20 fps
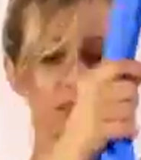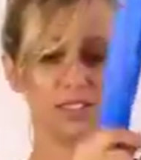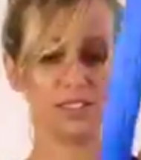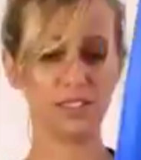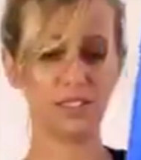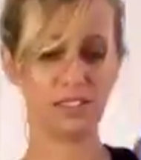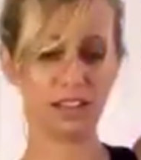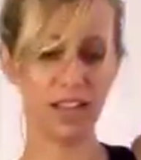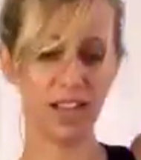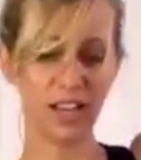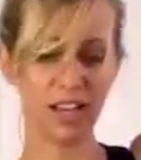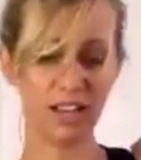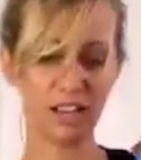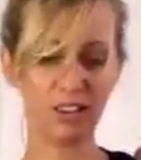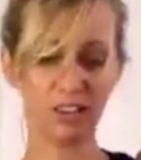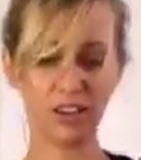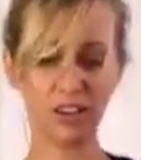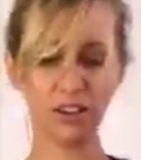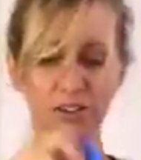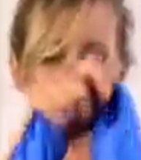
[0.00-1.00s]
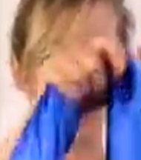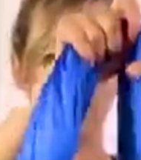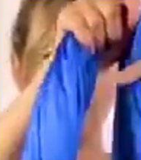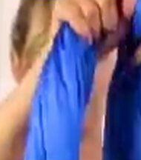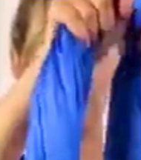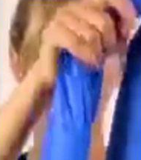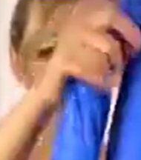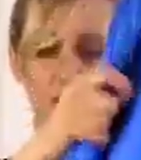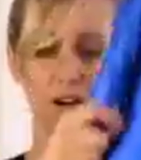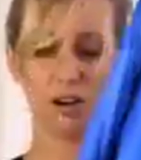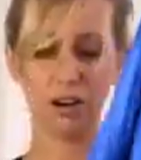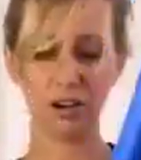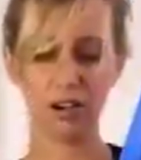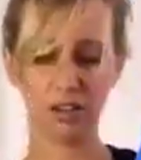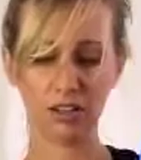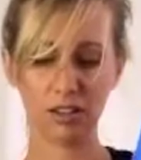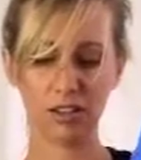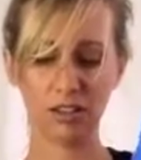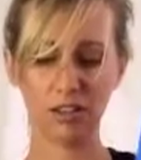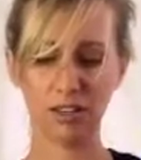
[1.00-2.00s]
Slide your other hand
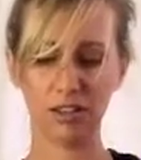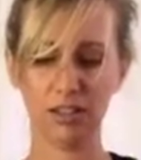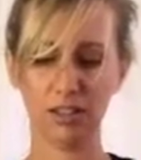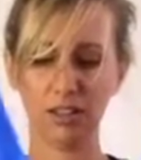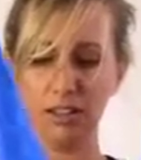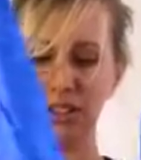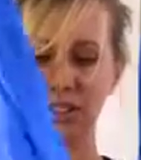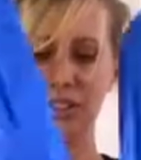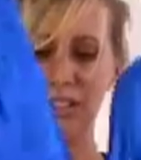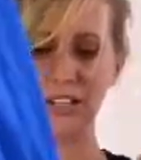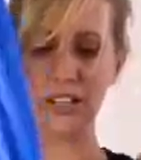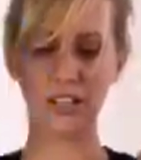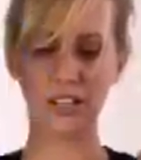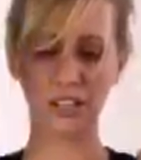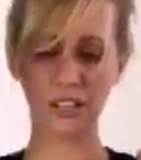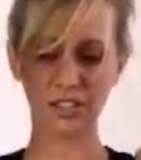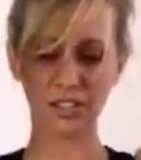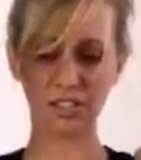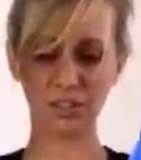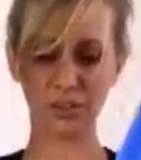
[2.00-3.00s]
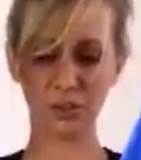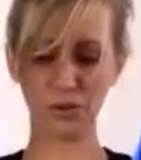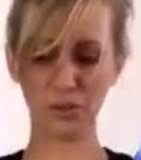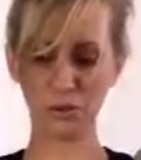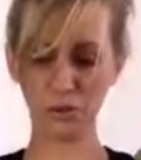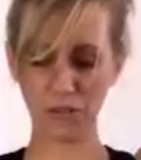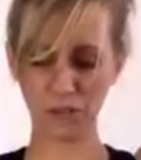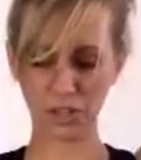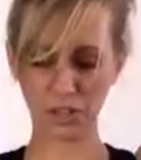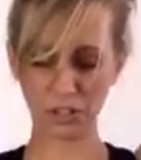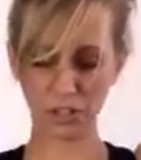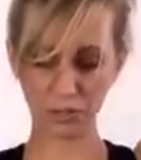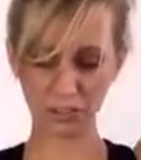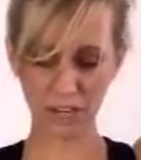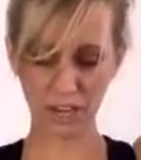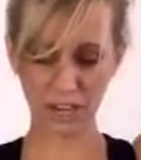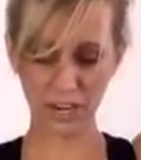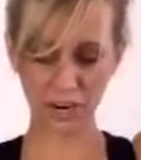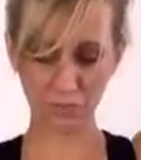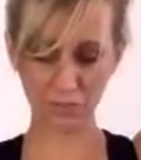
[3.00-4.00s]
along until you can
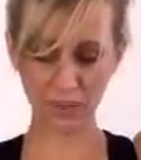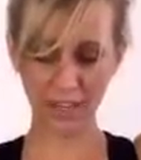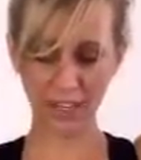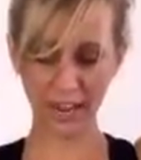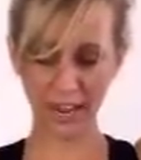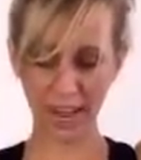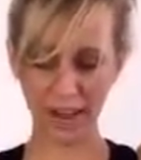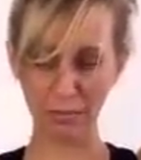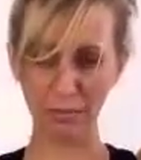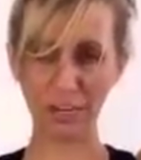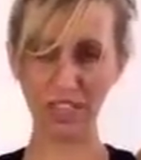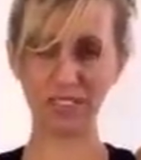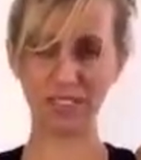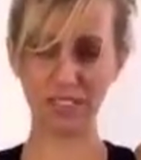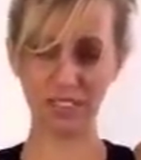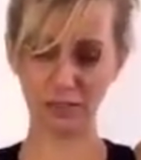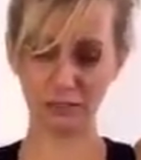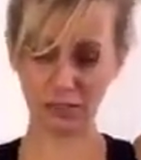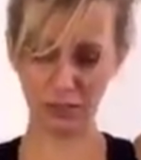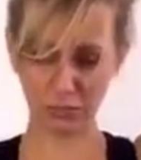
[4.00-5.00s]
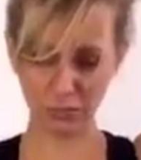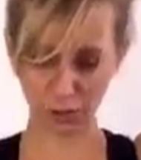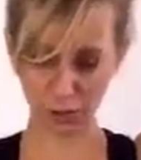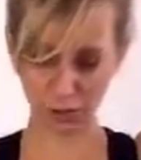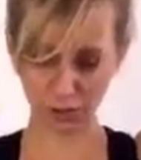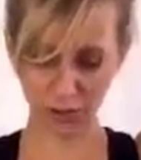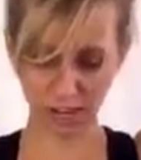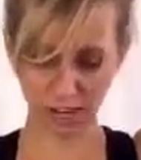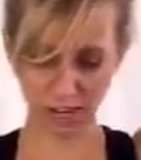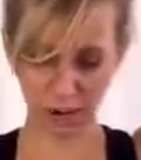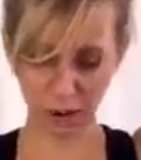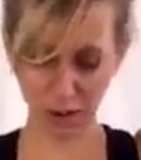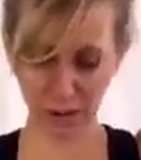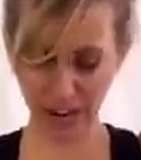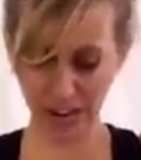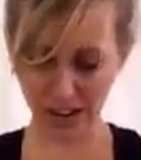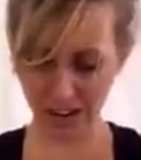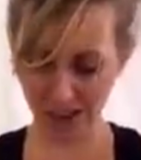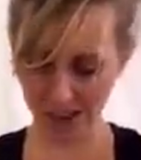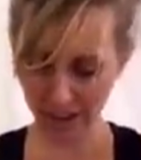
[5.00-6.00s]
create a big M and it's even. So right now
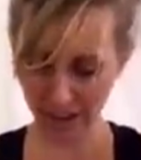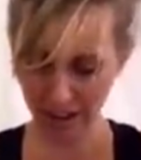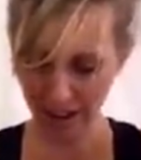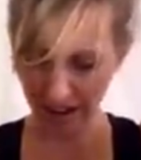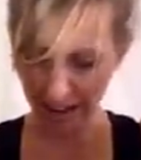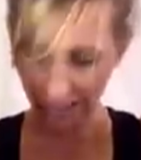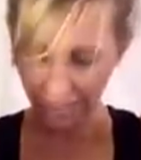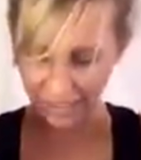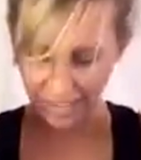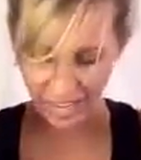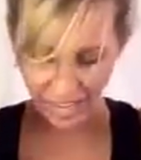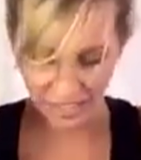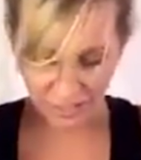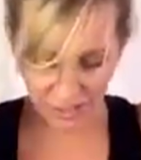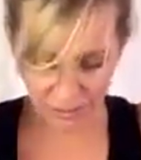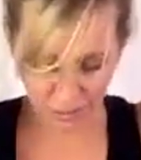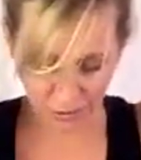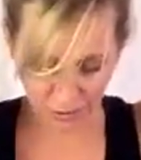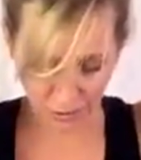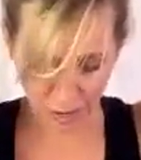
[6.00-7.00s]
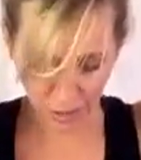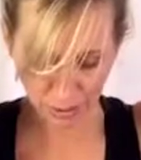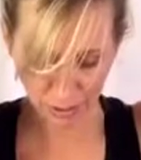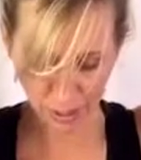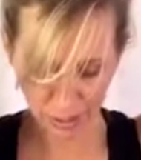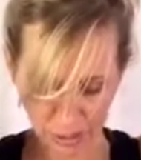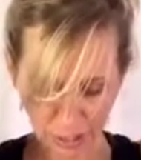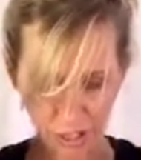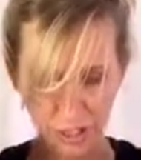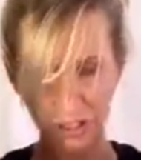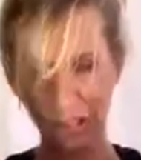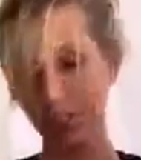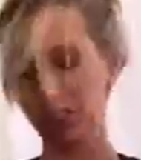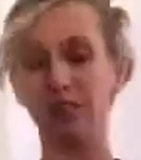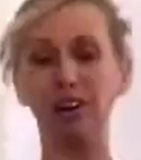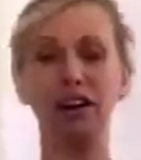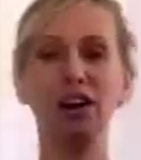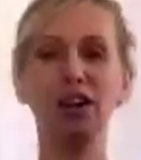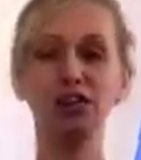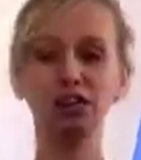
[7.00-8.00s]
the ends of the fabric are touching the
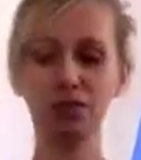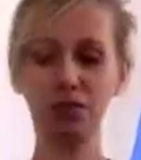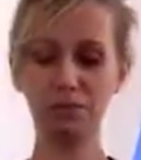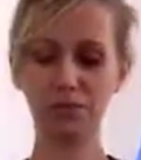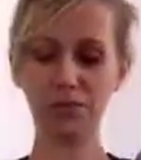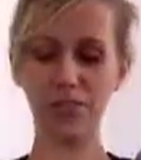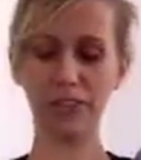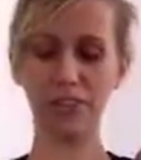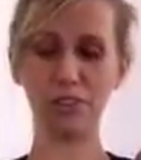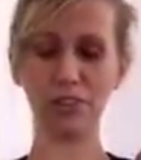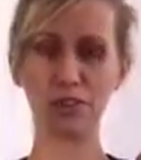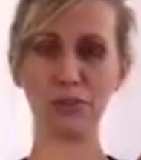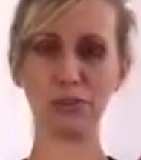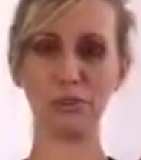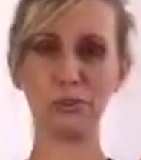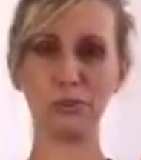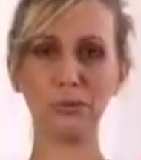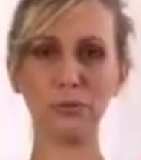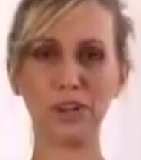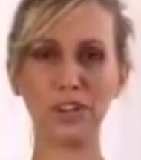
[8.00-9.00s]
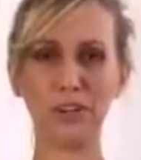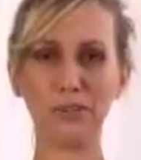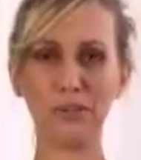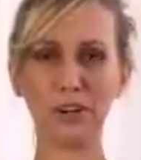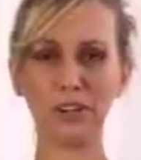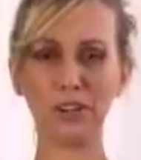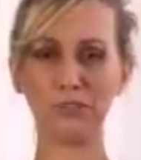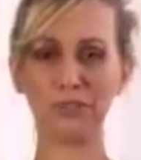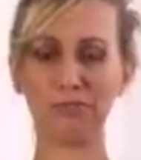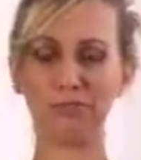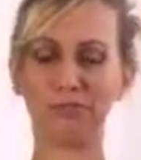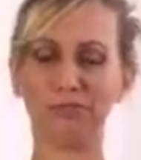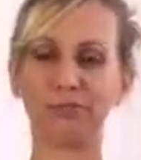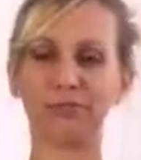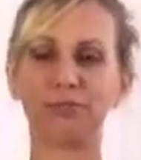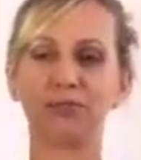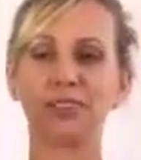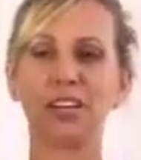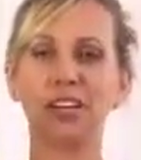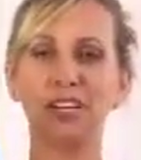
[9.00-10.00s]
ground and there's a loop in the middle.
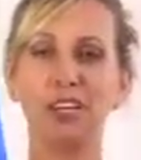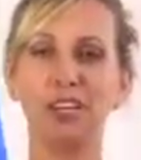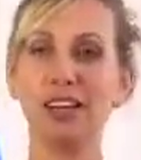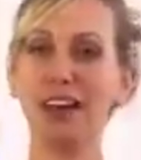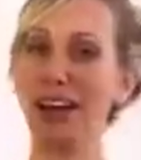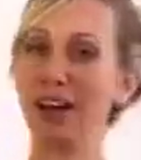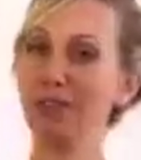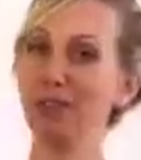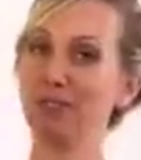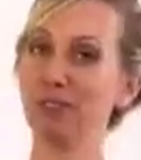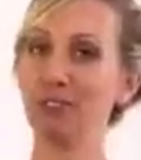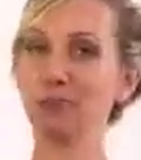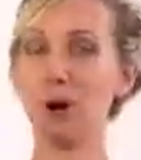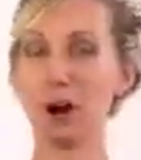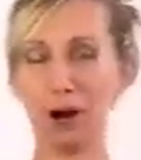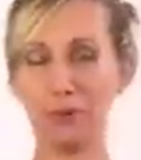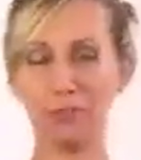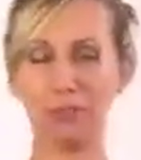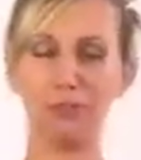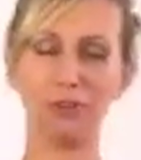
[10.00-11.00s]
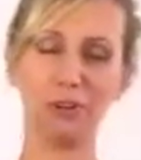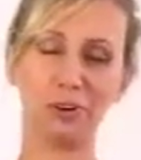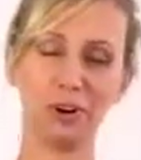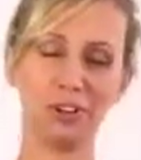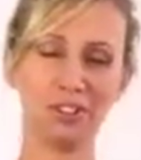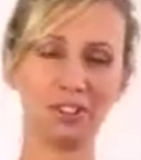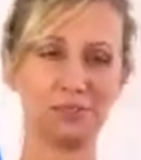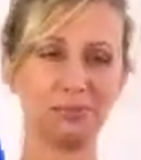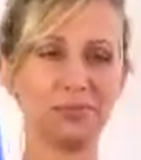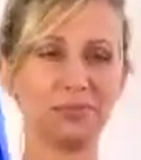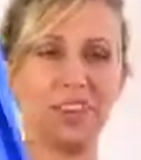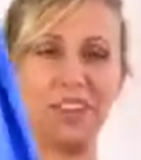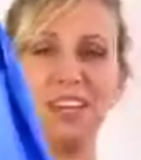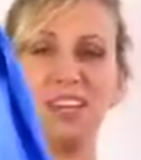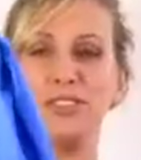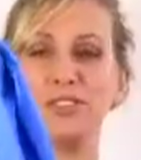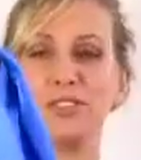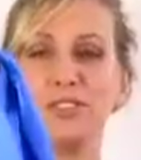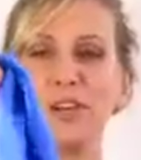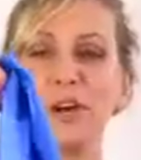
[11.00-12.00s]
M for mom, of course.
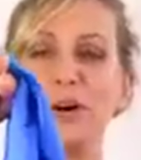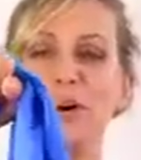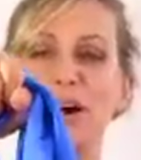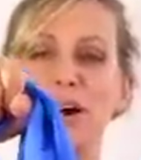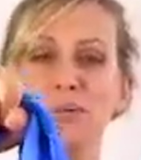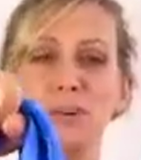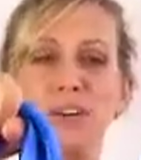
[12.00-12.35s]
So I'm